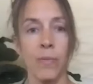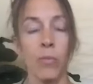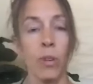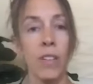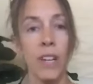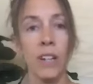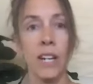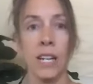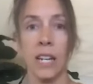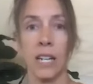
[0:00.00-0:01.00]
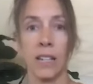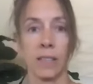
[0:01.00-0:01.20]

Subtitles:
Were there any?